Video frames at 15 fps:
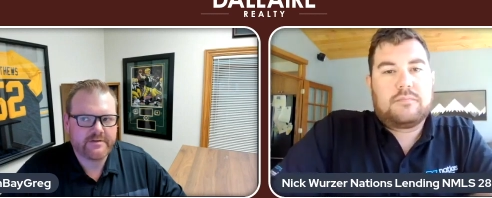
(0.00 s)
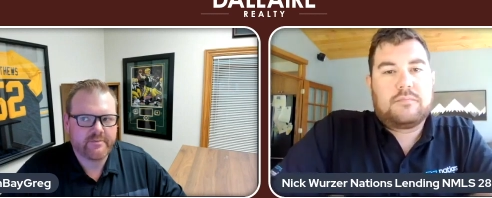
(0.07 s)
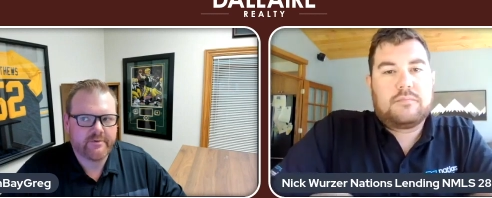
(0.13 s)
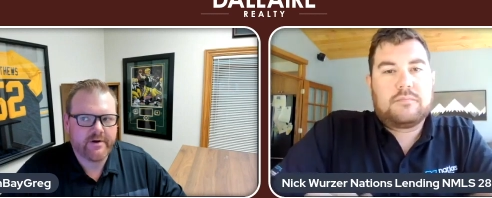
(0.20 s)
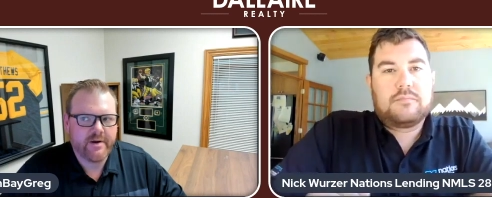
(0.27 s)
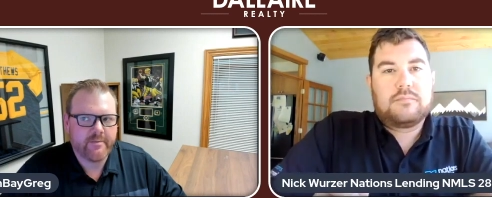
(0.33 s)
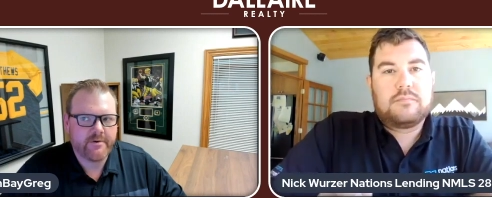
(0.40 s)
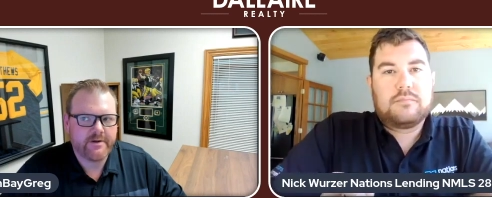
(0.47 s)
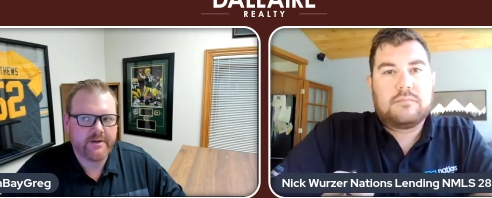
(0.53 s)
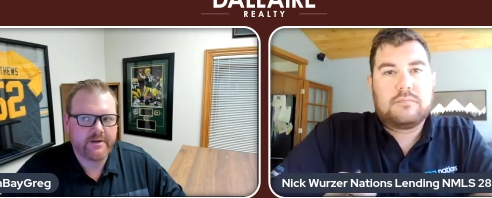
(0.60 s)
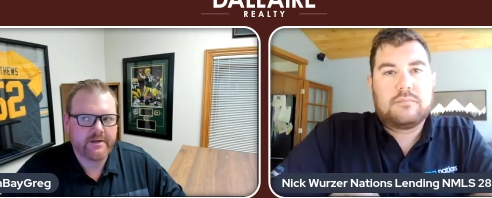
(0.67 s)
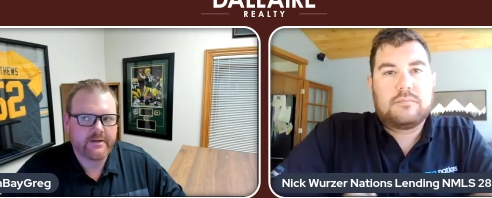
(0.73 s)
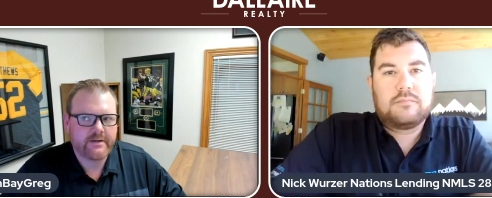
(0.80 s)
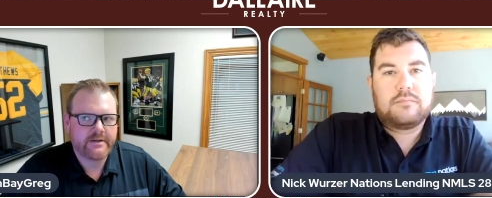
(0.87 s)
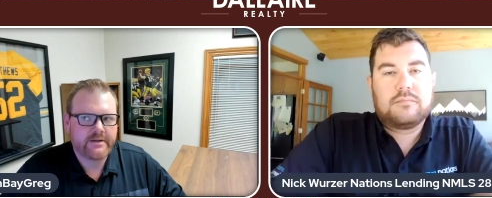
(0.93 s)
Speaker 1: in the property.
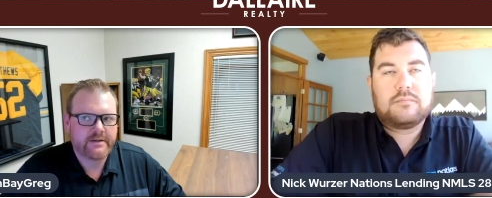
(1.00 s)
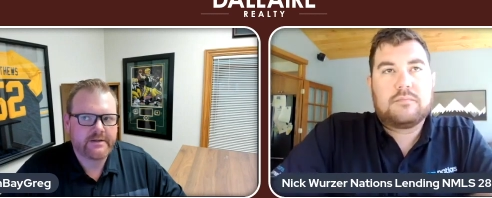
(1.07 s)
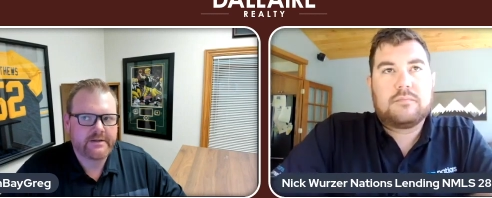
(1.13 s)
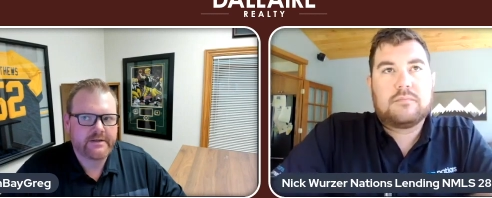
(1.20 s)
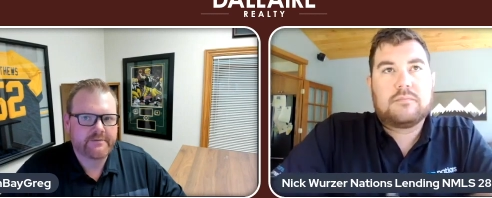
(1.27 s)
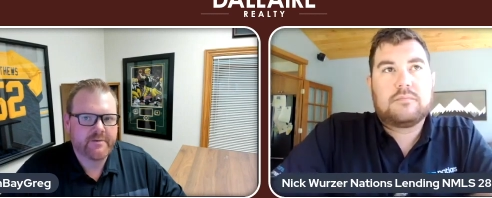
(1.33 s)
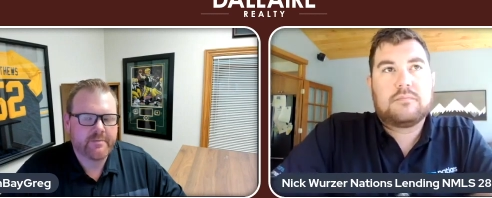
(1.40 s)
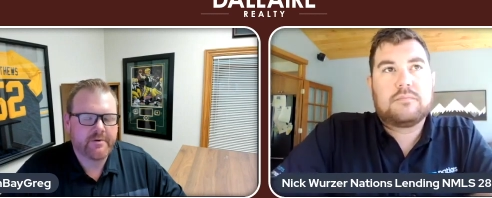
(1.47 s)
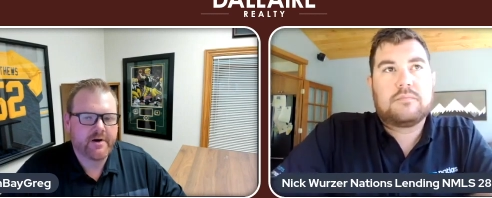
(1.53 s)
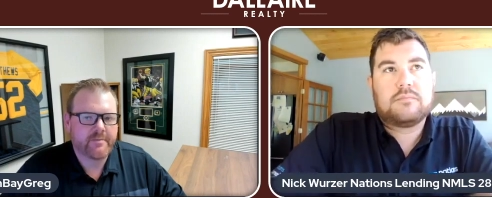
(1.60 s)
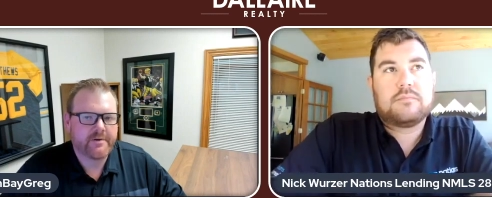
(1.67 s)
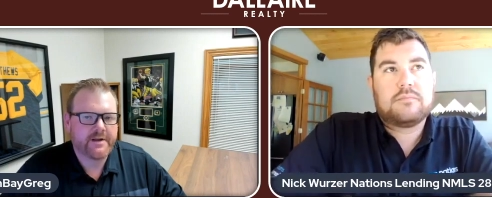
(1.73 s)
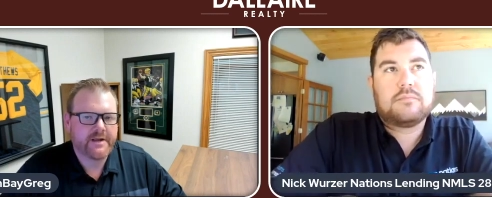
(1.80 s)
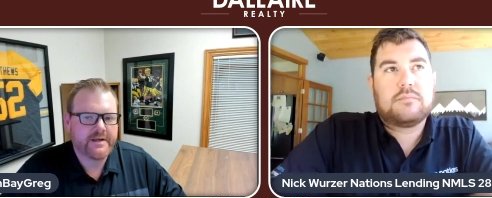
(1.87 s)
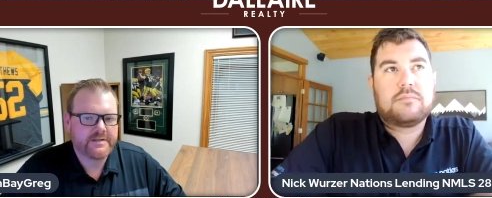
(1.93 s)
And if the
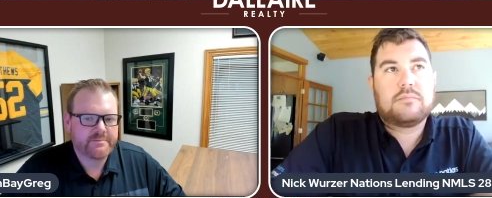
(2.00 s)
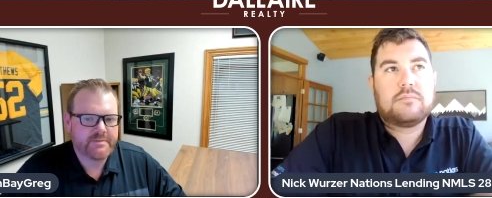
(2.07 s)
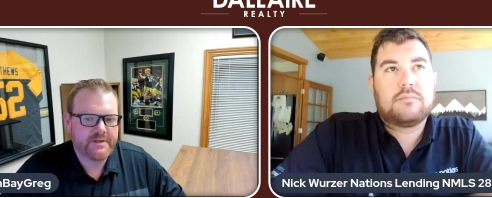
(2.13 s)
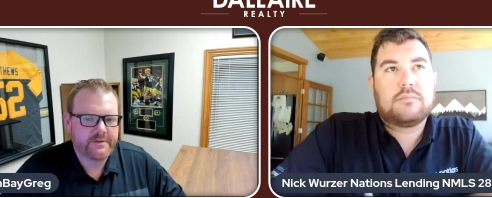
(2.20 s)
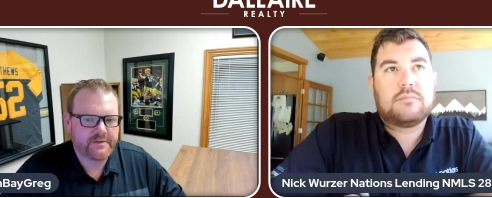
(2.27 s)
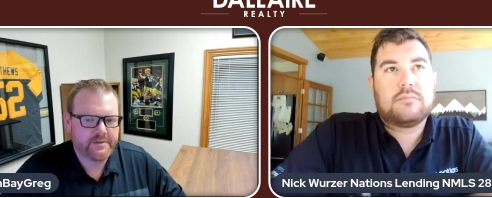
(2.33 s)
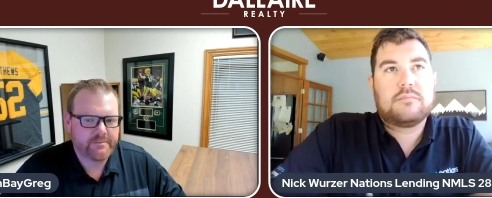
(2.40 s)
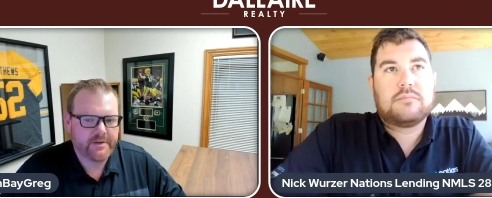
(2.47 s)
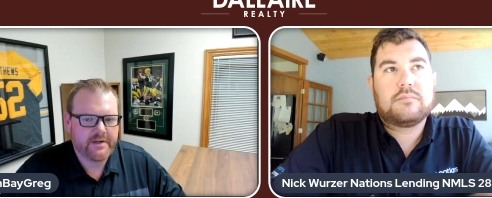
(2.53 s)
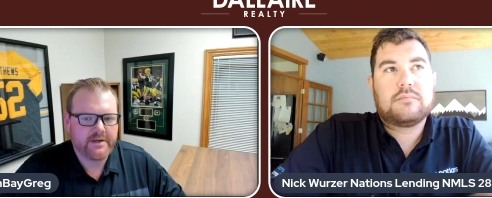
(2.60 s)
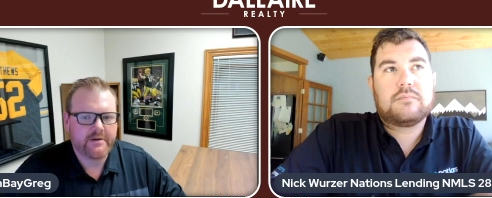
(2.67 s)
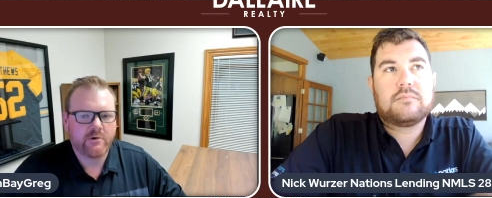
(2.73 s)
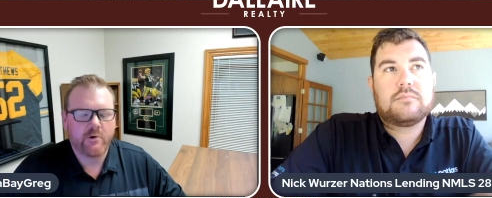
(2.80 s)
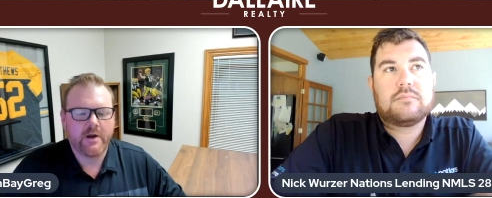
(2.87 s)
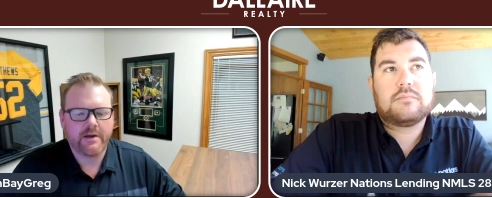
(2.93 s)
property has peeling
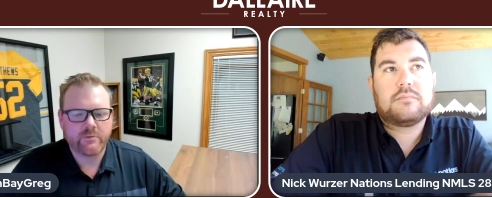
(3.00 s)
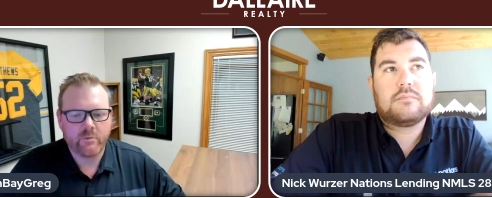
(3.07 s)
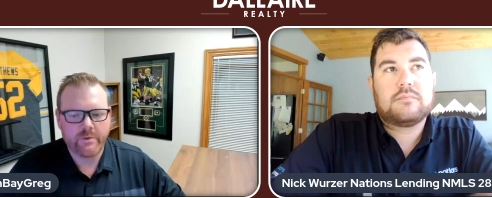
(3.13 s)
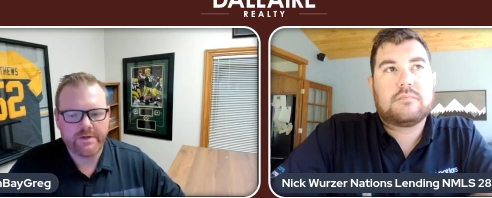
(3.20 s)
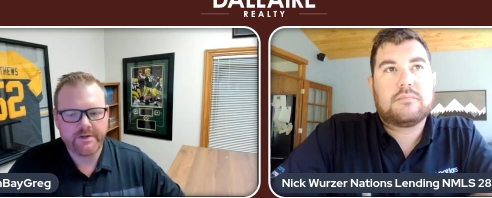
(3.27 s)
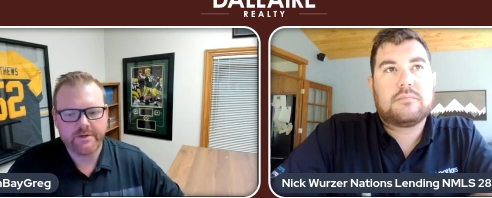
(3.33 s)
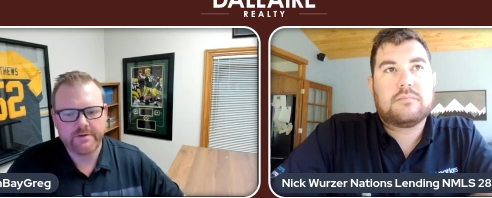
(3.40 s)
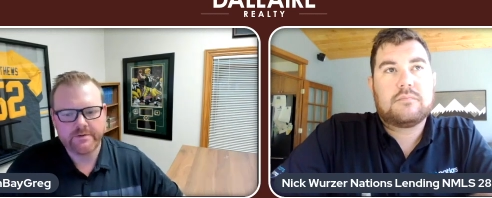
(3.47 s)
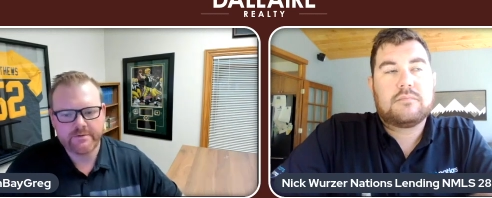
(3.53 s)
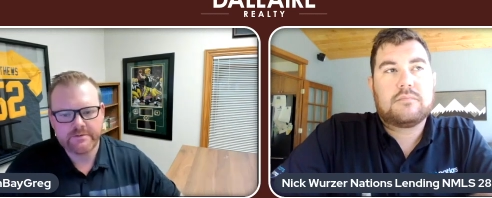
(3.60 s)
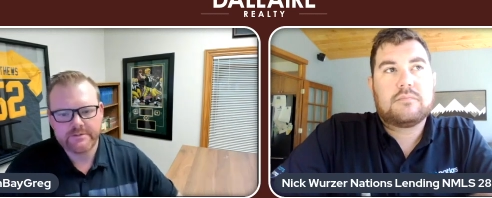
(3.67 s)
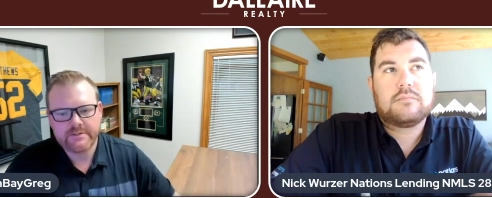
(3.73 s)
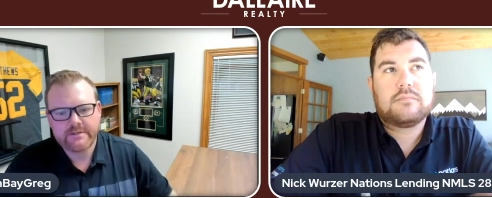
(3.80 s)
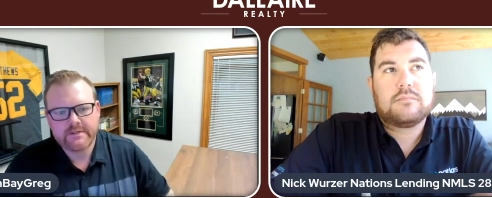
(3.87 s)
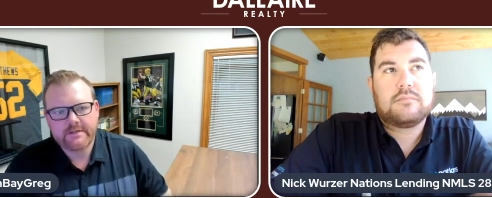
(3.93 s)
paint, cracked
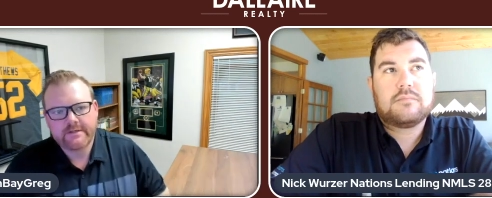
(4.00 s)
windows,